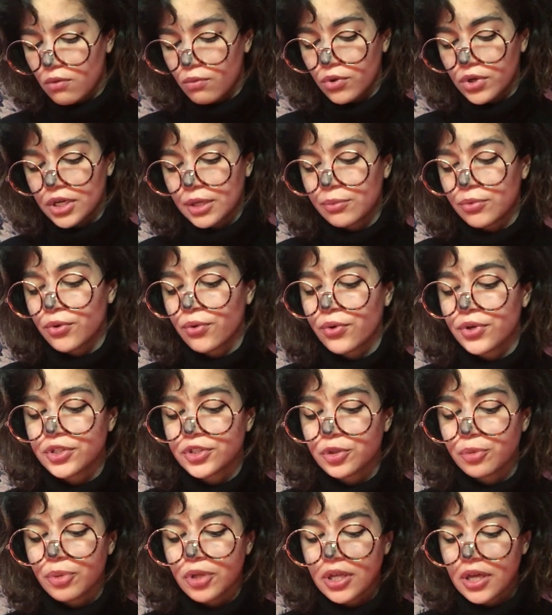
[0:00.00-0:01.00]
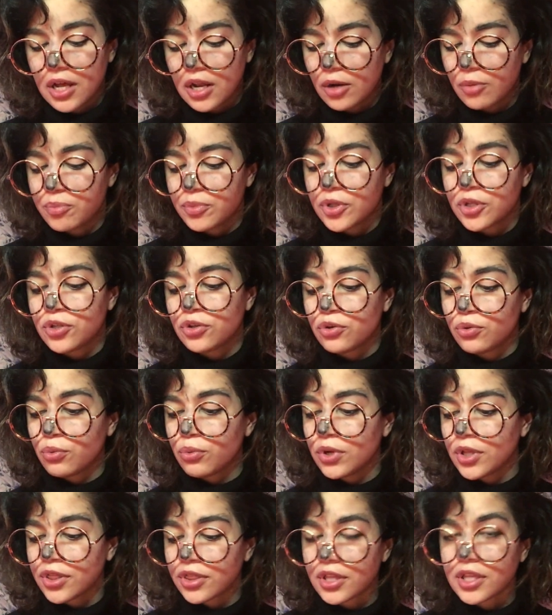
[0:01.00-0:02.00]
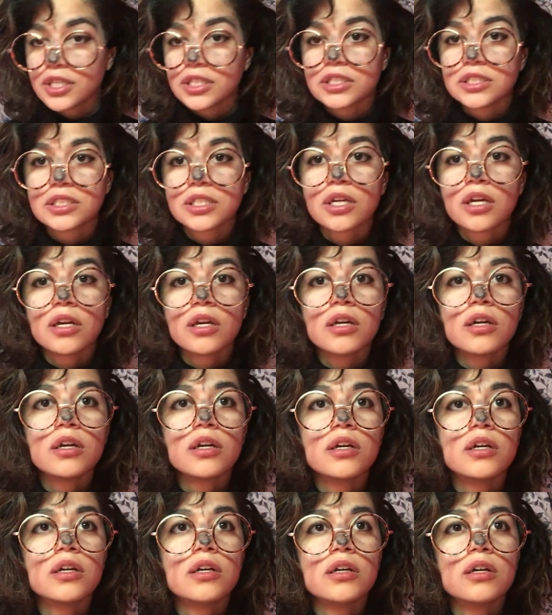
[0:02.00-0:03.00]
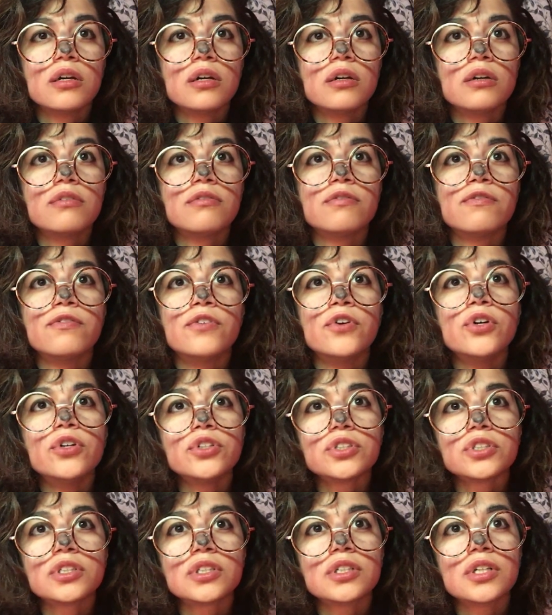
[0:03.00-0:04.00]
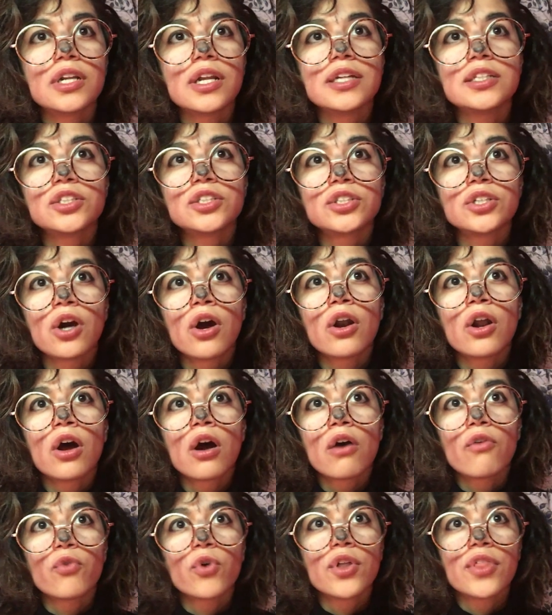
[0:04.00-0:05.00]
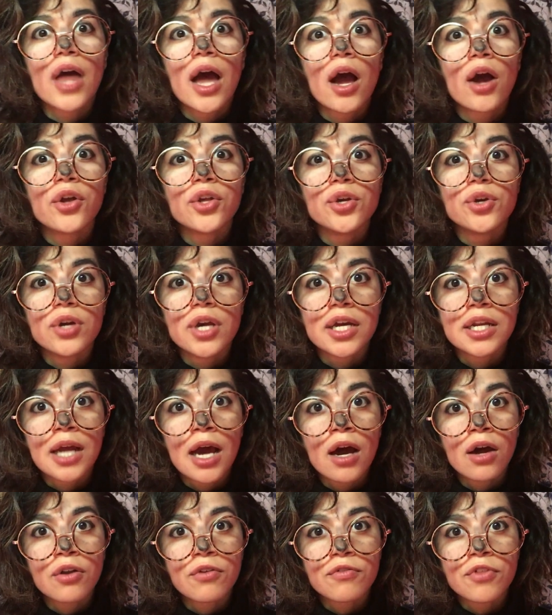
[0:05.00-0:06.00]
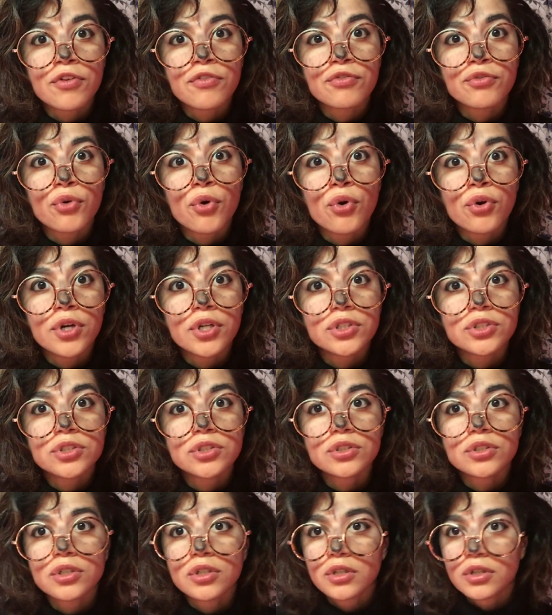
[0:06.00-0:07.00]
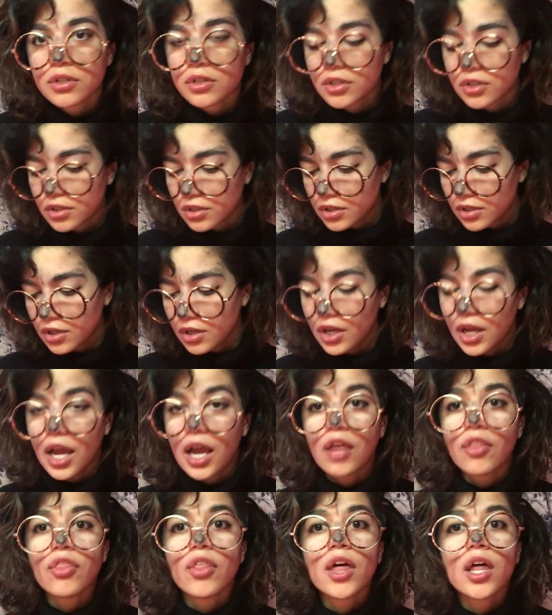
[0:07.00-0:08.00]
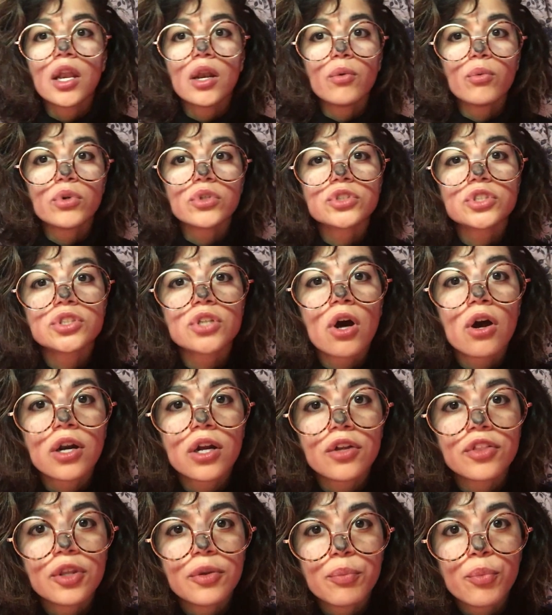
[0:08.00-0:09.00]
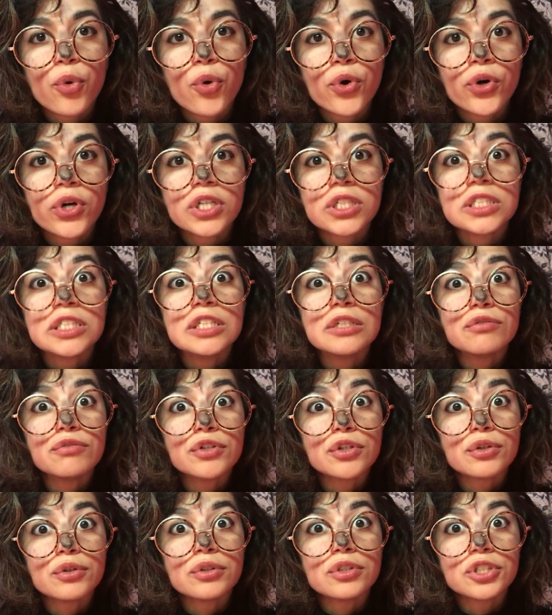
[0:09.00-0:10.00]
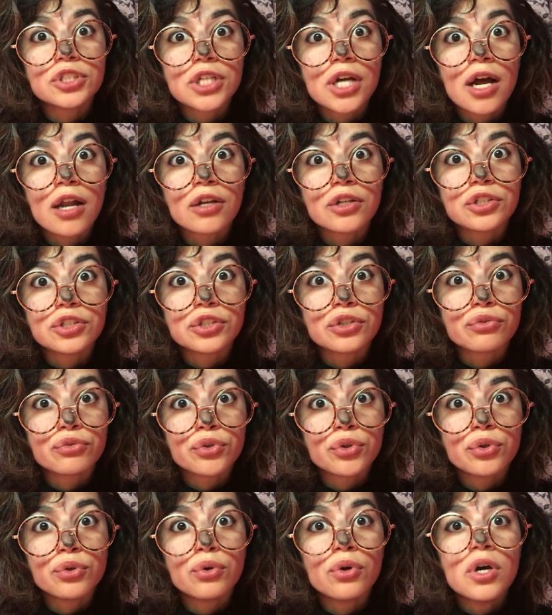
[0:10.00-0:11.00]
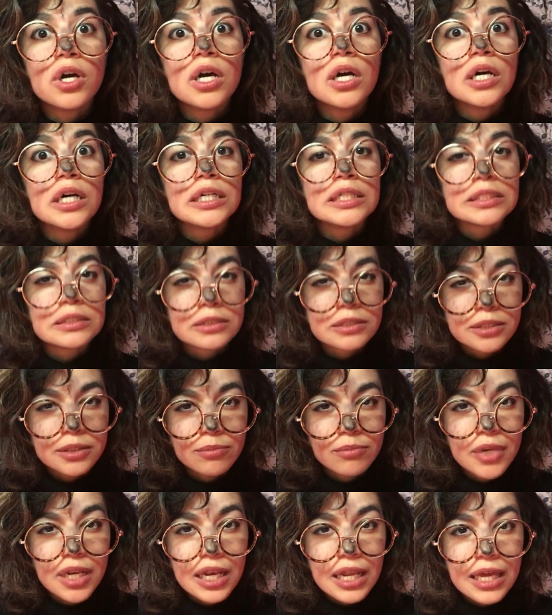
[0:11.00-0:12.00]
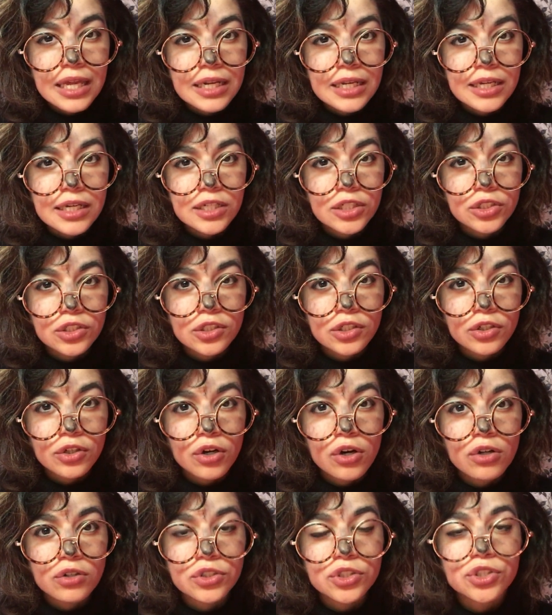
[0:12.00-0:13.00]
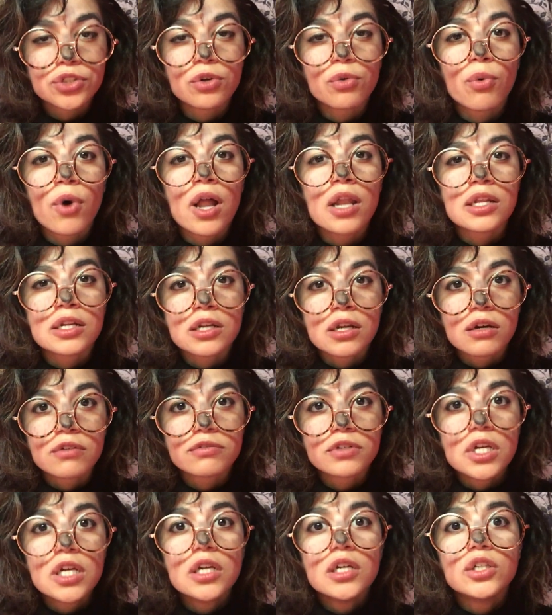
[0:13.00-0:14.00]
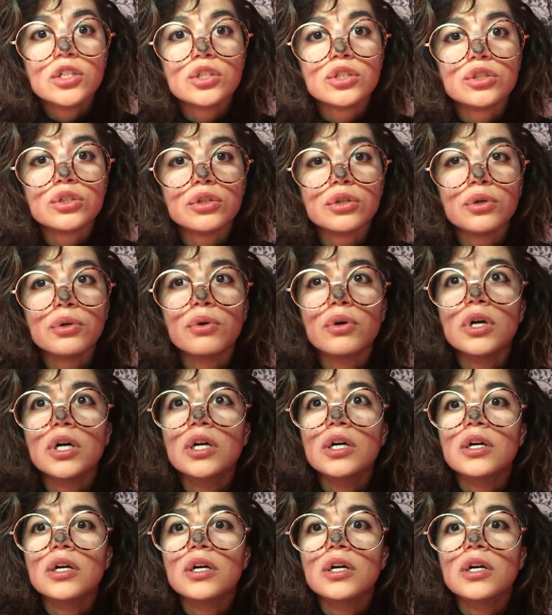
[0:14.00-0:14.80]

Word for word: what I'm going to be helping you with is first, let's start off with how you get out of the forest. And then we'll start on the more difficult challenge of you assimilating into the culture well enough to